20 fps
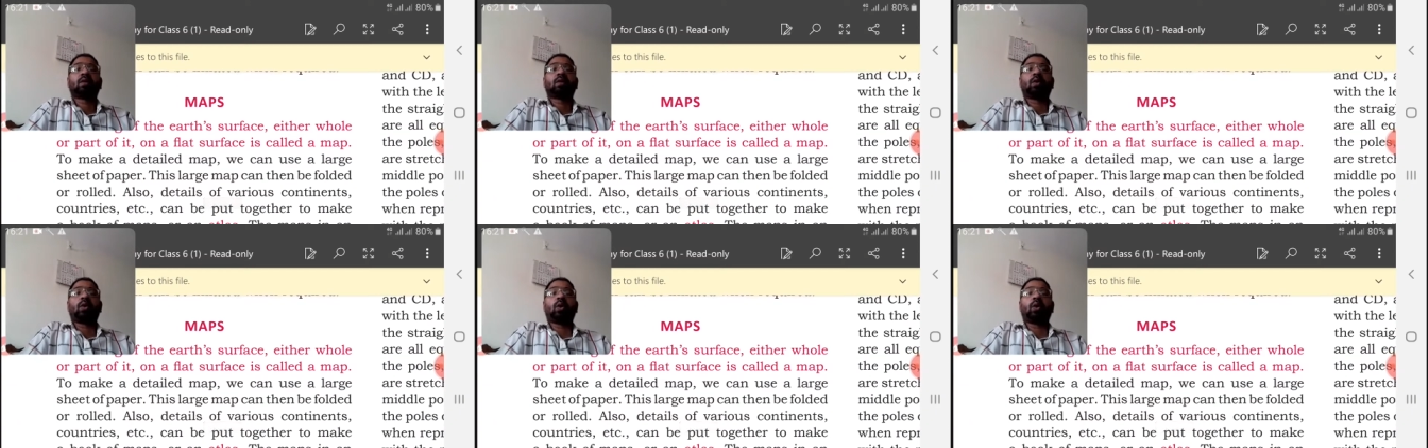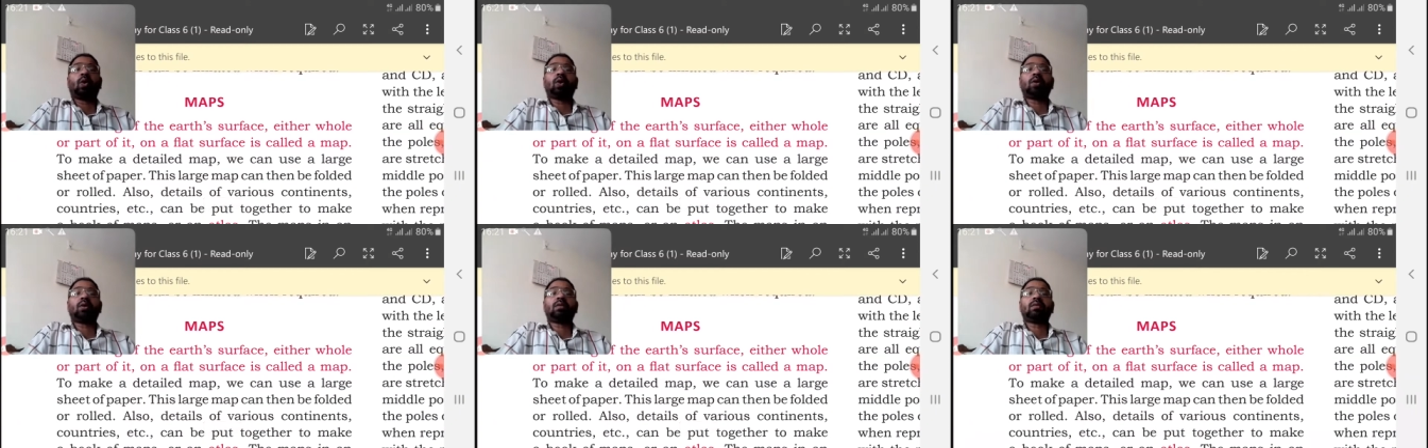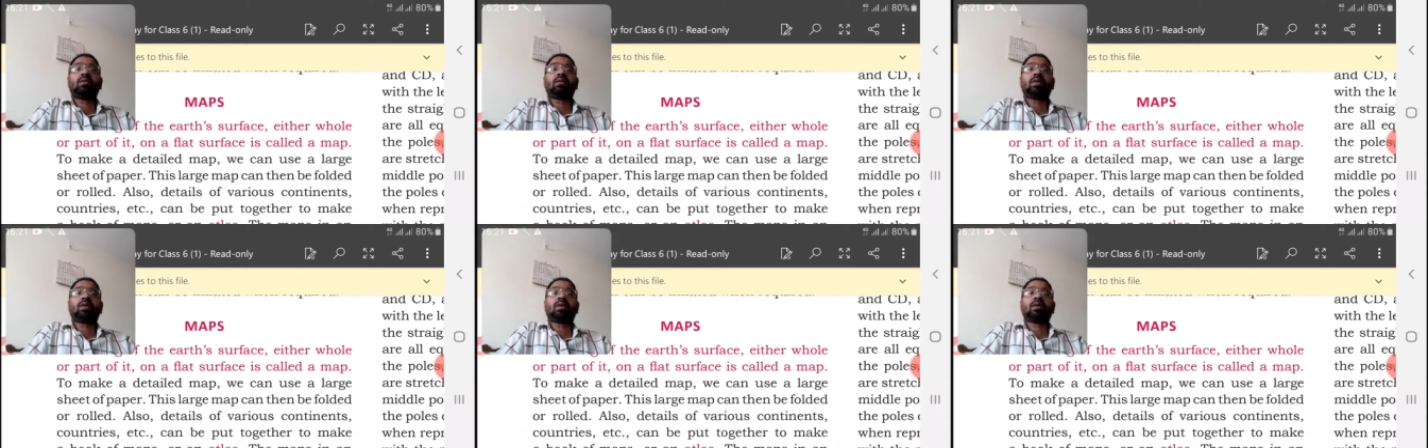whole
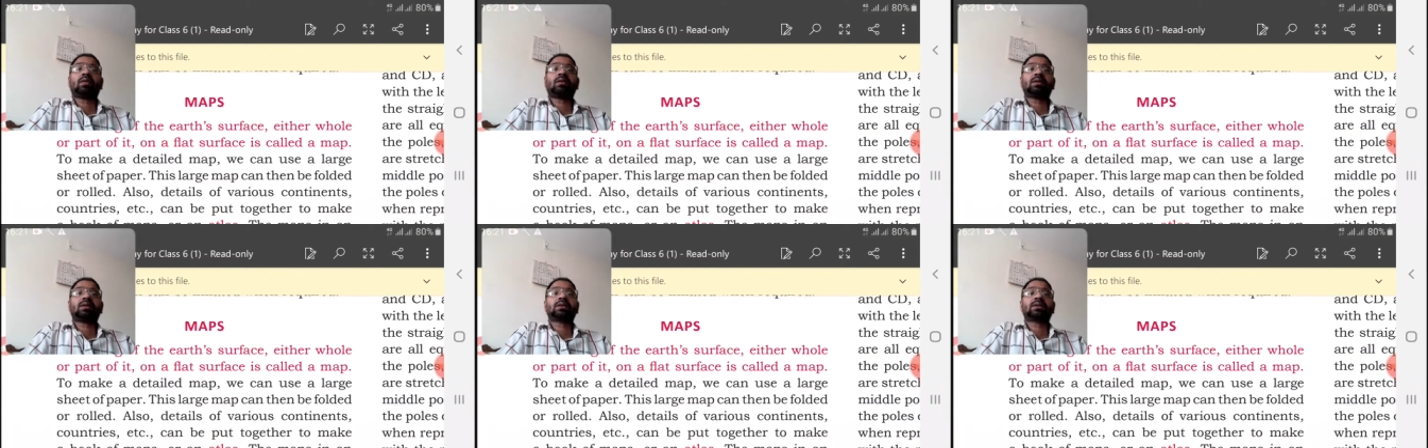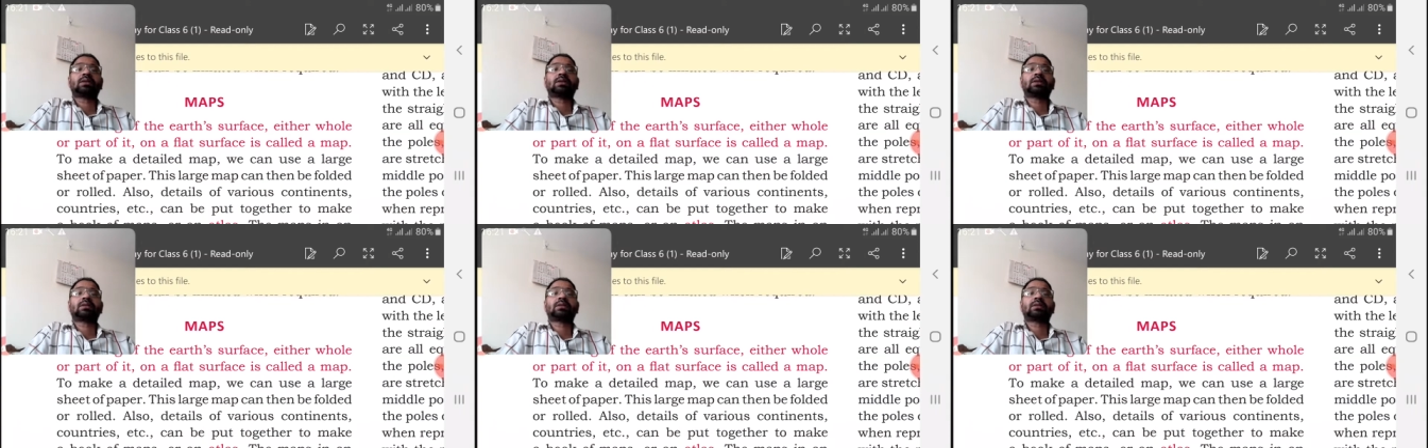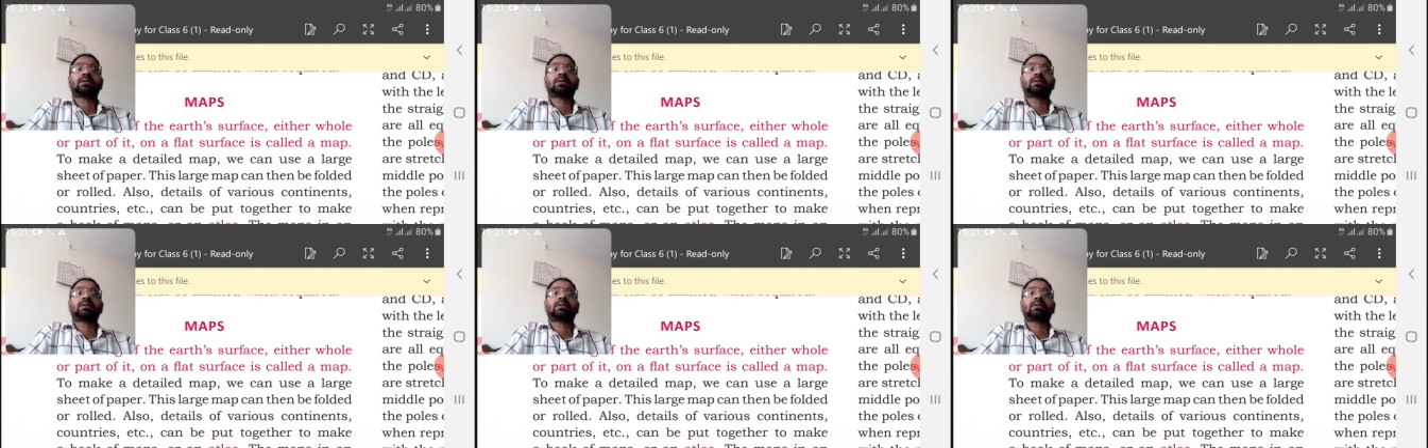or
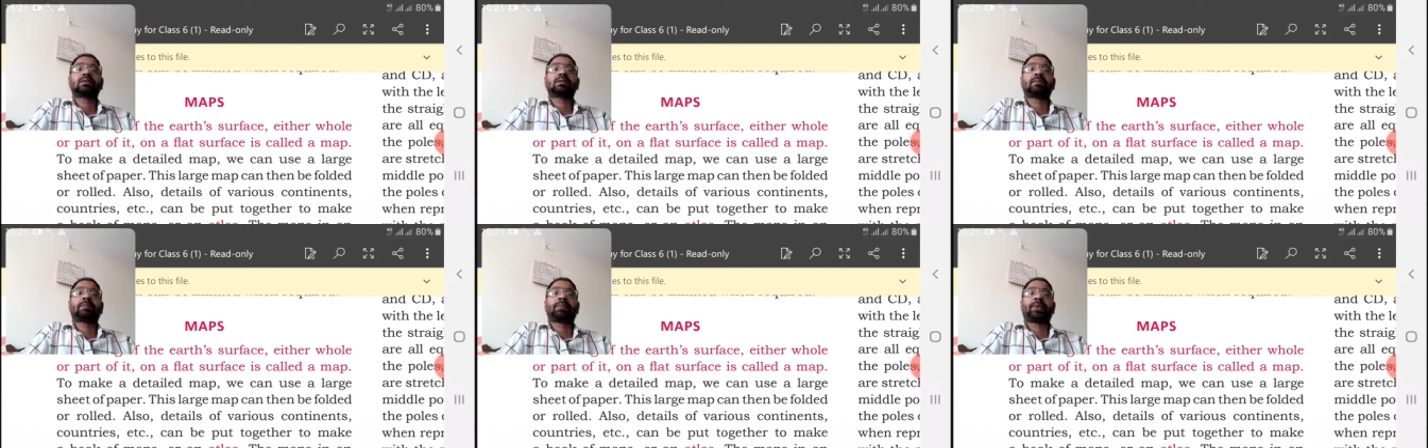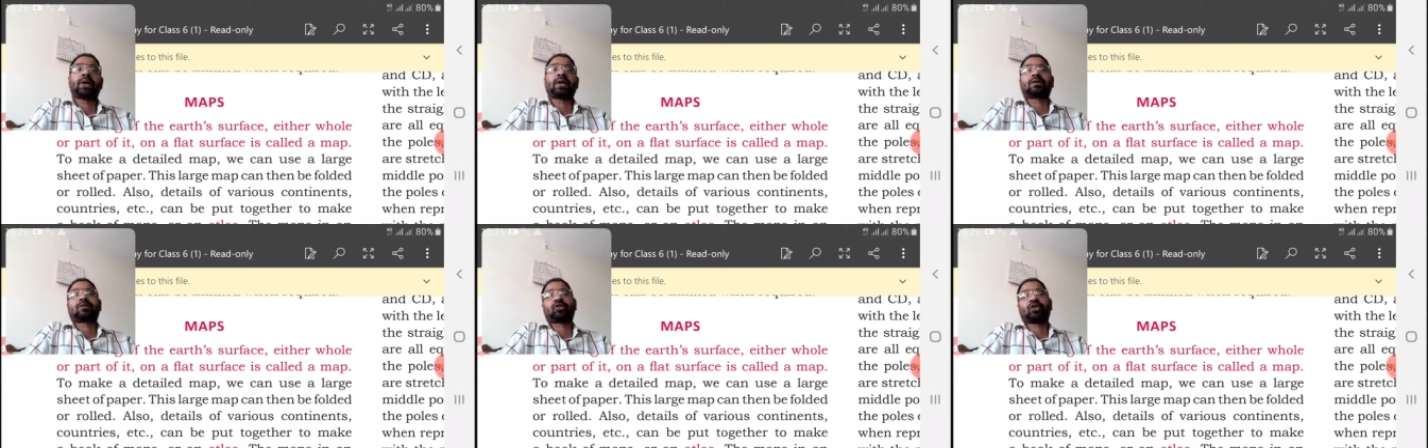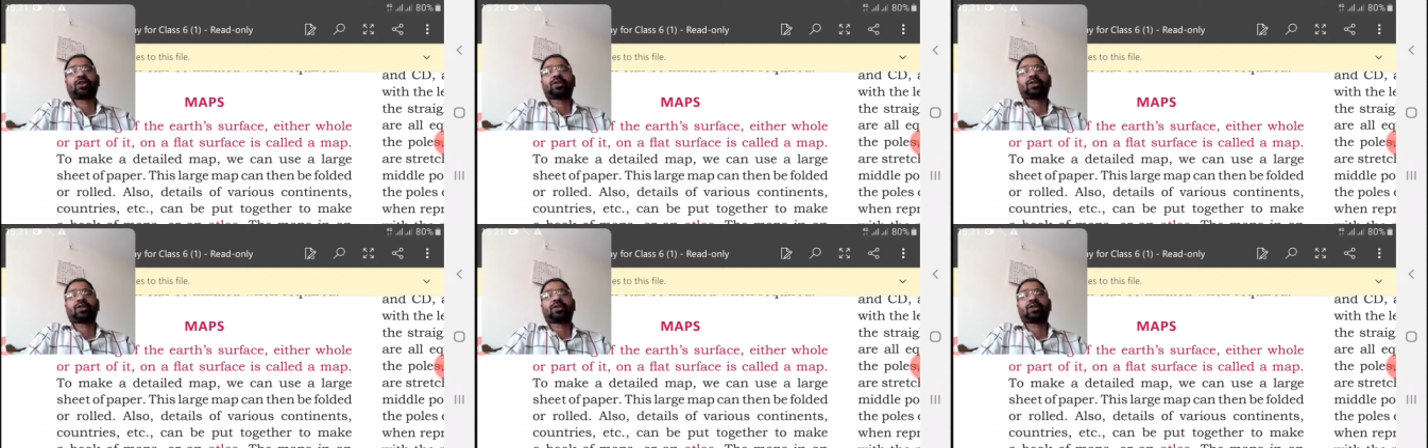part.